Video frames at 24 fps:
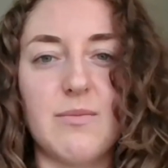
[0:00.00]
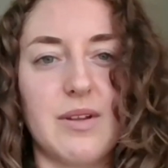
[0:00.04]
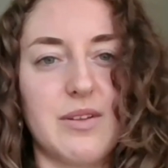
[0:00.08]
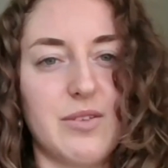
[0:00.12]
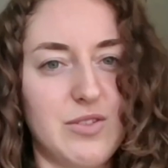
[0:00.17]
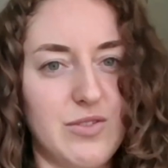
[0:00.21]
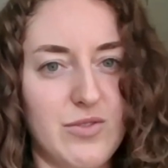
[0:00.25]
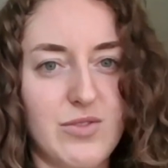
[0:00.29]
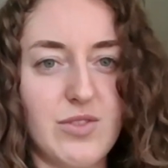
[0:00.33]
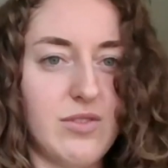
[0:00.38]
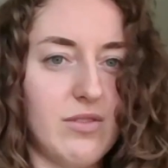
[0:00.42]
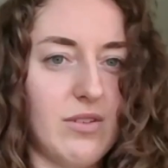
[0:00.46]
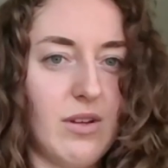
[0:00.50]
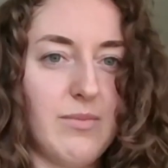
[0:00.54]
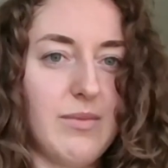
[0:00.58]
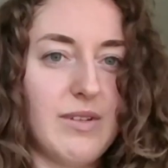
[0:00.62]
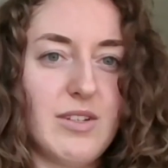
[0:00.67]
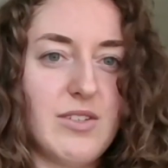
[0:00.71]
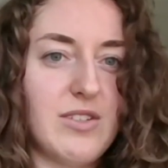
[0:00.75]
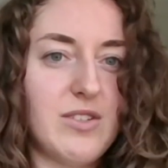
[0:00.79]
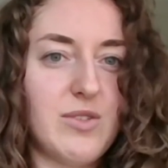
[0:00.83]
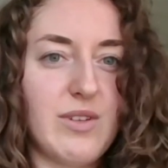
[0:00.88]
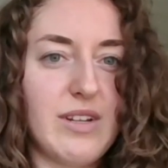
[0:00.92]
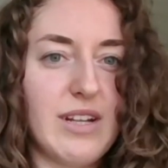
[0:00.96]
and I'm going
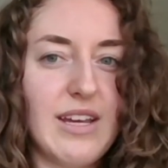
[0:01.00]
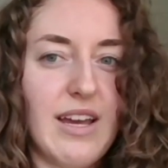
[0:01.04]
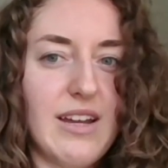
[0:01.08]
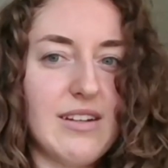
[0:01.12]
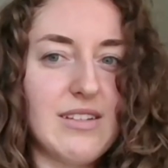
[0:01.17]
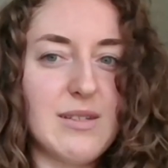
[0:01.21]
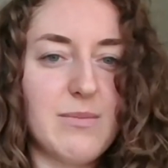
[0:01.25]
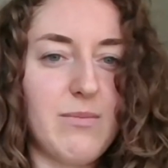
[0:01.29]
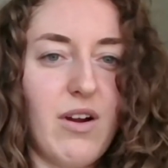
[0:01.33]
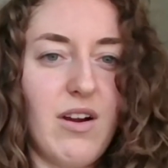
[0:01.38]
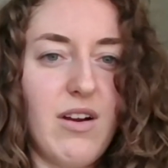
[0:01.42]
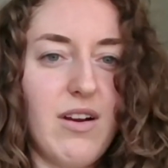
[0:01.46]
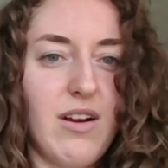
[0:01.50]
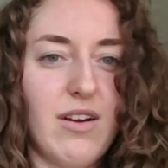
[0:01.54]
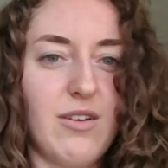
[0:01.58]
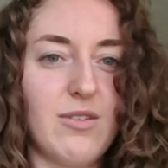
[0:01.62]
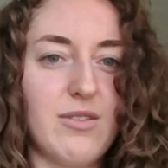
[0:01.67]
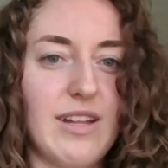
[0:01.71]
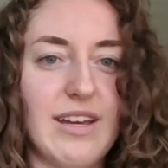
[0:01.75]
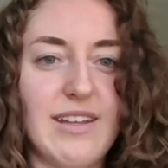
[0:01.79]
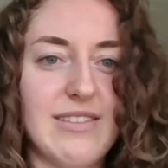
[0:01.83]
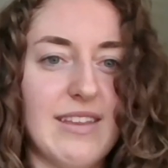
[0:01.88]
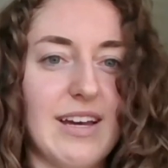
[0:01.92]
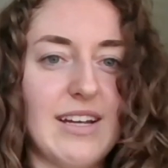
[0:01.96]
to do it again tomorrow.
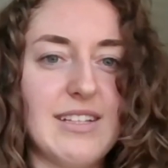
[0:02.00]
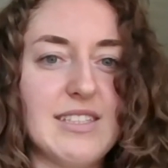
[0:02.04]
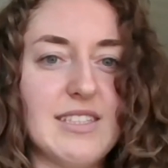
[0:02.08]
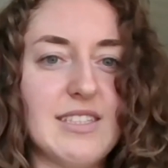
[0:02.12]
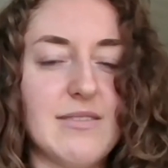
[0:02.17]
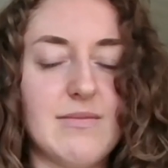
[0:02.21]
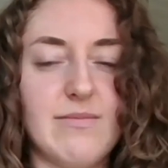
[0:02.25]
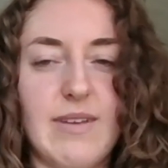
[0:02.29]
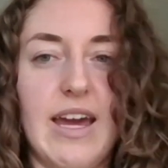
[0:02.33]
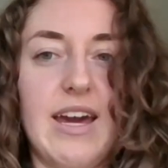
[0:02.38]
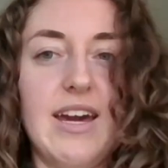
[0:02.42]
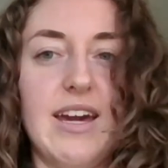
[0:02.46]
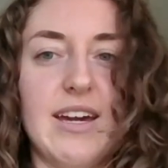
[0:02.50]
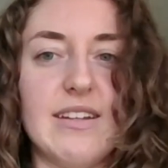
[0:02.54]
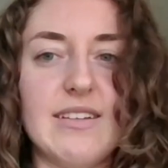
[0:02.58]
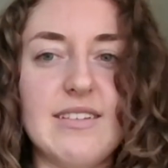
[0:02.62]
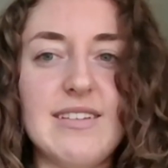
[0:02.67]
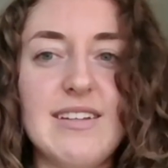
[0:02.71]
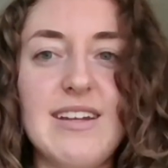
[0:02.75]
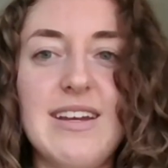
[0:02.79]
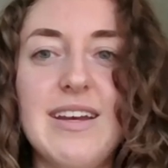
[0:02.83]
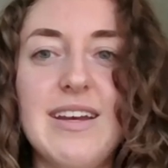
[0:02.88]
Like that's it.